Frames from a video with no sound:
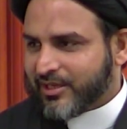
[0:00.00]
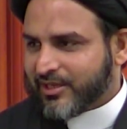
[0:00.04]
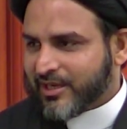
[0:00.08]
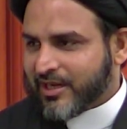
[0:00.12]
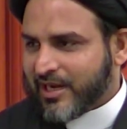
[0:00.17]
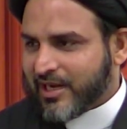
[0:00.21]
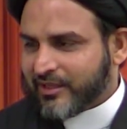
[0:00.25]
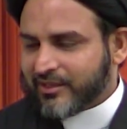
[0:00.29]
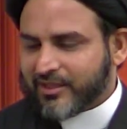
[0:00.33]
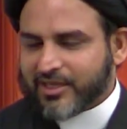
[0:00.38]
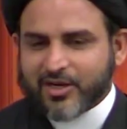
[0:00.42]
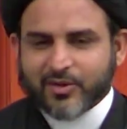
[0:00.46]

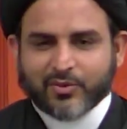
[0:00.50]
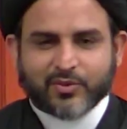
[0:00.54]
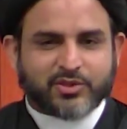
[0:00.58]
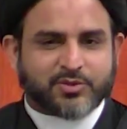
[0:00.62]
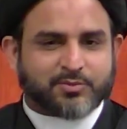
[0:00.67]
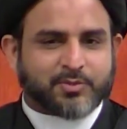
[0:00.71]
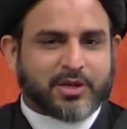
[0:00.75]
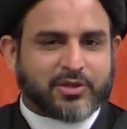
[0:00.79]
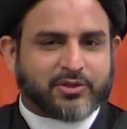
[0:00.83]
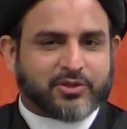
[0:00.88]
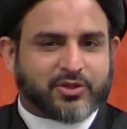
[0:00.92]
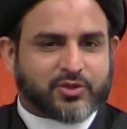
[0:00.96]
Allah
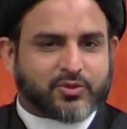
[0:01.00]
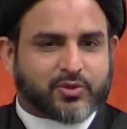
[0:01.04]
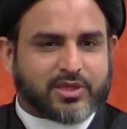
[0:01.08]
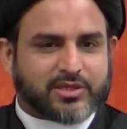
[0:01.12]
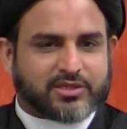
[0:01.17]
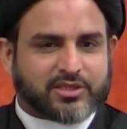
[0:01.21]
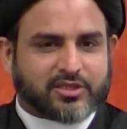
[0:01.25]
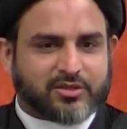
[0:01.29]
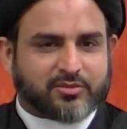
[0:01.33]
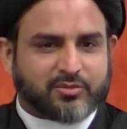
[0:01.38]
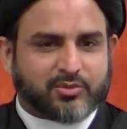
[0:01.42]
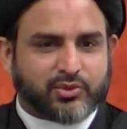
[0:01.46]
responded to
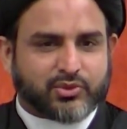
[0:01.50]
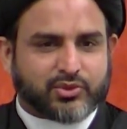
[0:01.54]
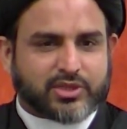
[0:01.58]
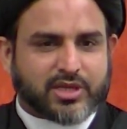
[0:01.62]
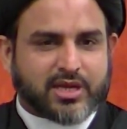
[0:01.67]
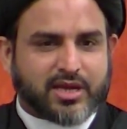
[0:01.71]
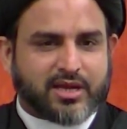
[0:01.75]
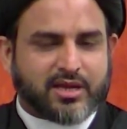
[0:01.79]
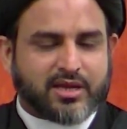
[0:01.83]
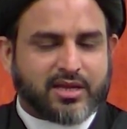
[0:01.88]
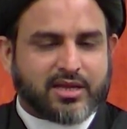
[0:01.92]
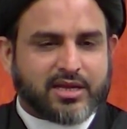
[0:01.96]
Hazrat
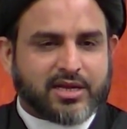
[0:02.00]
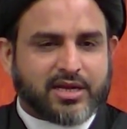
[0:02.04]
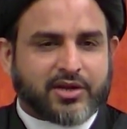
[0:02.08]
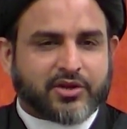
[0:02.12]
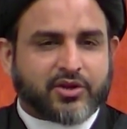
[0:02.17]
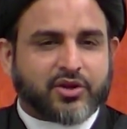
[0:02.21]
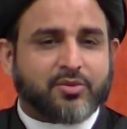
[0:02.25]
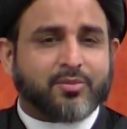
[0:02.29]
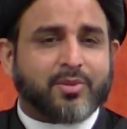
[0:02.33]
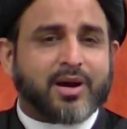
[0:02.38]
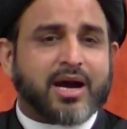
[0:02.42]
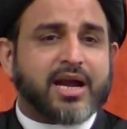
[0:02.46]
Musa,
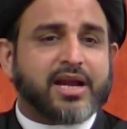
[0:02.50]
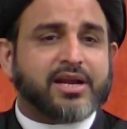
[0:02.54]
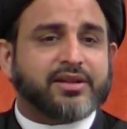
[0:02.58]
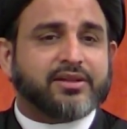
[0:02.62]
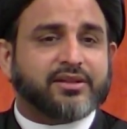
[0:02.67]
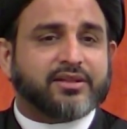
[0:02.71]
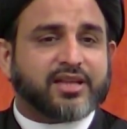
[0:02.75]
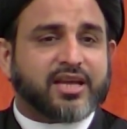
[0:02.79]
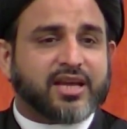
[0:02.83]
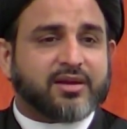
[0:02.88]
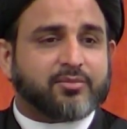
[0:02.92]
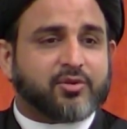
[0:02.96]

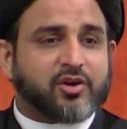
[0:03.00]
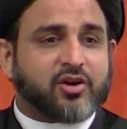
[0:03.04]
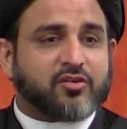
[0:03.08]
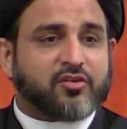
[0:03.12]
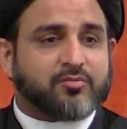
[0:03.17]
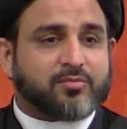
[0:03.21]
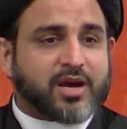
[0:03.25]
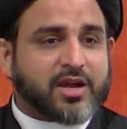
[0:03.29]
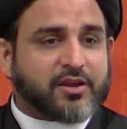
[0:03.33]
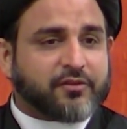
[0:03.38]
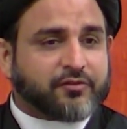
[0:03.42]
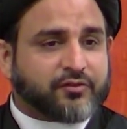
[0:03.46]
"Remind them of
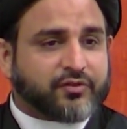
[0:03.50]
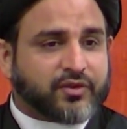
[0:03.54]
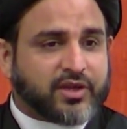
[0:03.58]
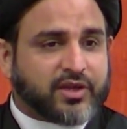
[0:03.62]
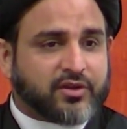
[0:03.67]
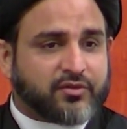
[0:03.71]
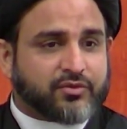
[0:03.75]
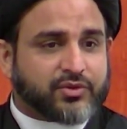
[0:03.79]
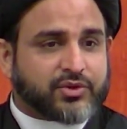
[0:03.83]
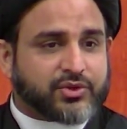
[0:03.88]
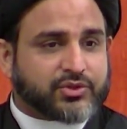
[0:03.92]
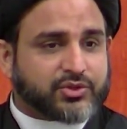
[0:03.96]
my
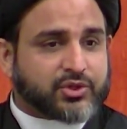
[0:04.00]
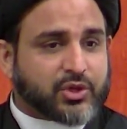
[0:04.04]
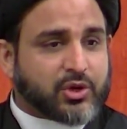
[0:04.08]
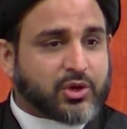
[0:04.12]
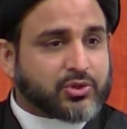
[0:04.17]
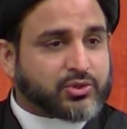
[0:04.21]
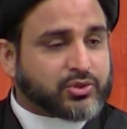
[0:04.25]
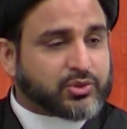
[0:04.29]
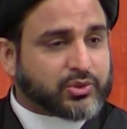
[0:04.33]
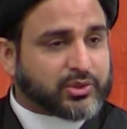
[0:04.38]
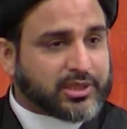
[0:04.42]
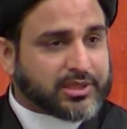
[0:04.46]
favors
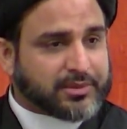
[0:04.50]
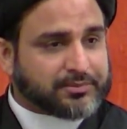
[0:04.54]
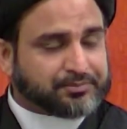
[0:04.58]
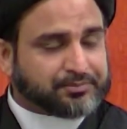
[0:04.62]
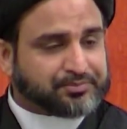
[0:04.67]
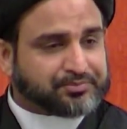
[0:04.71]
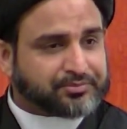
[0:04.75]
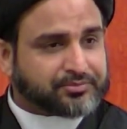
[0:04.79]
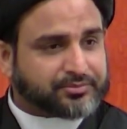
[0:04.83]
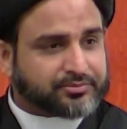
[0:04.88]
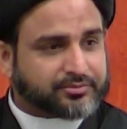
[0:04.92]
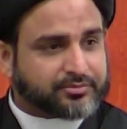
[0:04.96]
unto them.
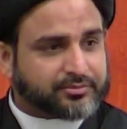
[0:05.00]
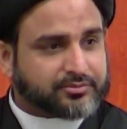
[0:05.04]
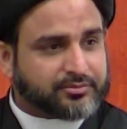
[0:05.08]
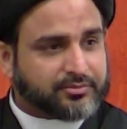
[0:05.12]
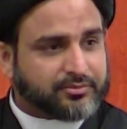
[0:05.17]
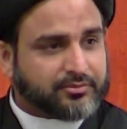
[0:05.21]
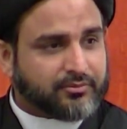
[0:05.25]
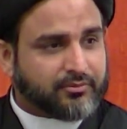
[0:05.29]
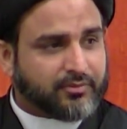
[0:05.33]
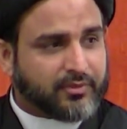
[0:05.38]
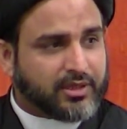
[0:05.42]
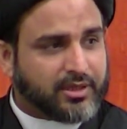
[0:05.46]

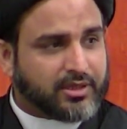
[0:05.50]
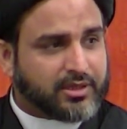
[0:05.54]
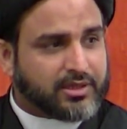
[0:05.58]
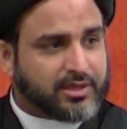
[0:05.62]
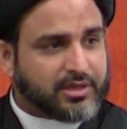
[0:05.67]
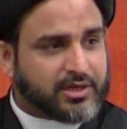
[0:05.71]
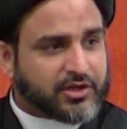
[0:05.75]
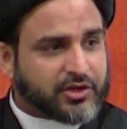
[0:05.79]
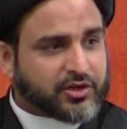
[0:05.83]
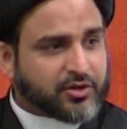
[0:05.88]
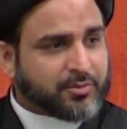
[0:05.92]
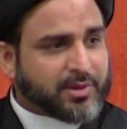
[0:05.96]

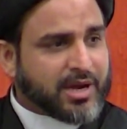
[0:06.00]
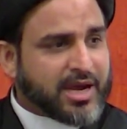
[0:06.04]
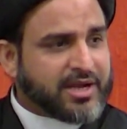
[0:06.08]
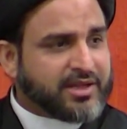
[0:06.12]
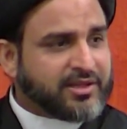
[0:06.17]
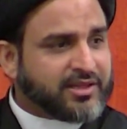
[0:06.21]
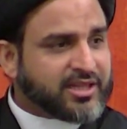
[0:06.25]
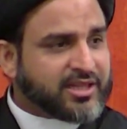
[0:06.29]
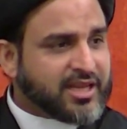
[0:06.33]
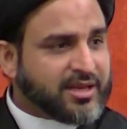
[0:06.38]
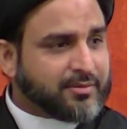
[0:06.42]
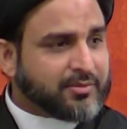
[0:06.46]

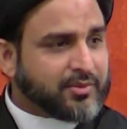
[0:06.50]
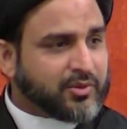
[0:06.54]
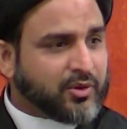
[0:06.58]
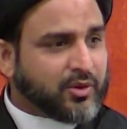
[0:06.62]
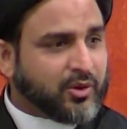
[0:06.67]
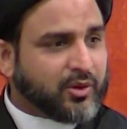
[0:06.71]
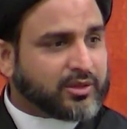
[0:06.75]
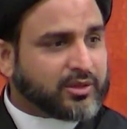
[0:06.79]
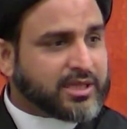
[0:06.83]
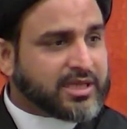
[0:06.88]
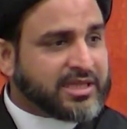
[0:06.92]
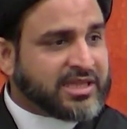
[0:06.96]
Remind them
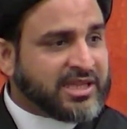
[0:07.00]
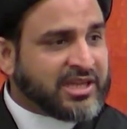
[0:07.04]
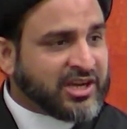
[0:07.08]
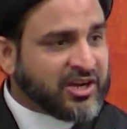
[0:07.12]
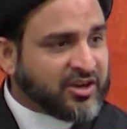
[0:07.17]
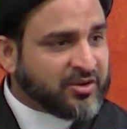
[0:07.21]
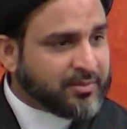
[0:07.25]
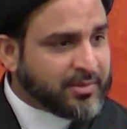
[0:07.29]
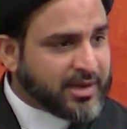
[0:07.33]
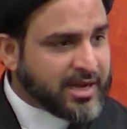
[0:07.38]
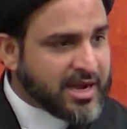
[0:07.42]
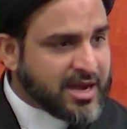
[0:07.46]
all the
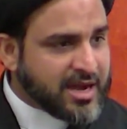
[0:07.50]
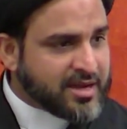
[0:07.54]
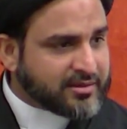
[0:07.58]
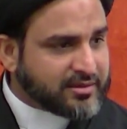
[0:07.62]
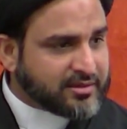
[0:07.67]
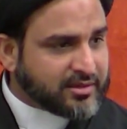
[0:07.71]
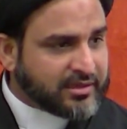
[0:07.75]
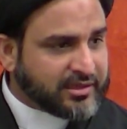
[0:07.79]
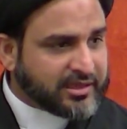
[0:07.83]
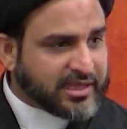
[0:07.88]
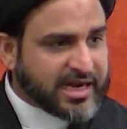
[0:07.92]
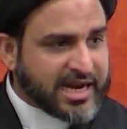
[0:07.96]

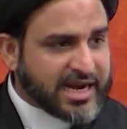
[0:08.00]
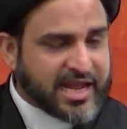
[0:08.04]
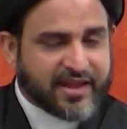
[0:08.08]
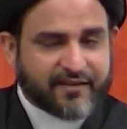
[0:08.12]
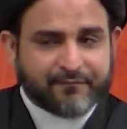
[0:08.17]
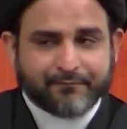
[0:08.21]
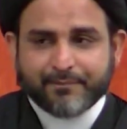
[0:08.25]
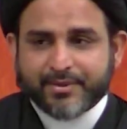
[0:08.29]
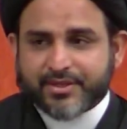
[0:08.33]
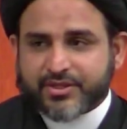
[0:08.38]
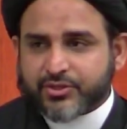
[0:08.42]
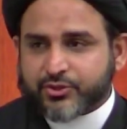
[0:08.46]
ni'mat that I
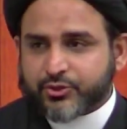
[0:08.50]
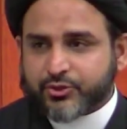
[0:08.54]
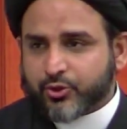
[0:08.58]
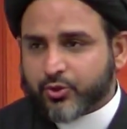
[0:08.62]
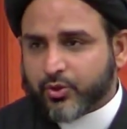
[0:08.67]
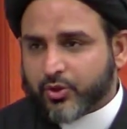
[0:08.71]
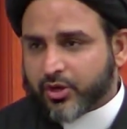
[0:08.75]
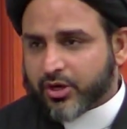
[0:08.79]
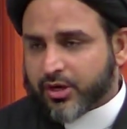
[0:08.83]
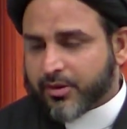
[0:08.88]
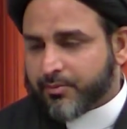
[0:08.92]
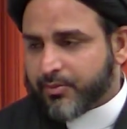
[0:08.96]
have
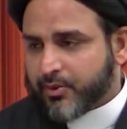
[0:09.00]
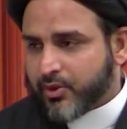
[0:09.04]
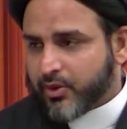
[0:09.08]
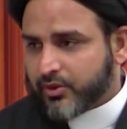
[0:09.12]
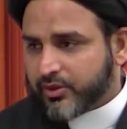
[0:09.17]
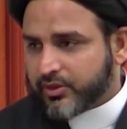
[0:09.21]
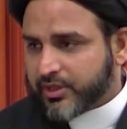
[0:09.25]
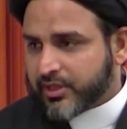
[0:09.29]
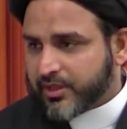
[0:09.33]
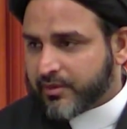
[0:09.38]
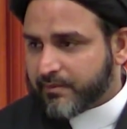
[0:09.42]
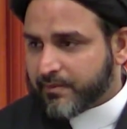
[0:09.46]
bestowed
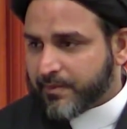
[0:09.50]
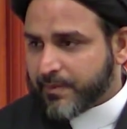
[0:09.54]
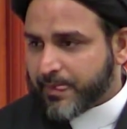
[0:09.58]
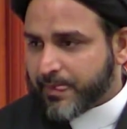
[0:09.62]
upon them.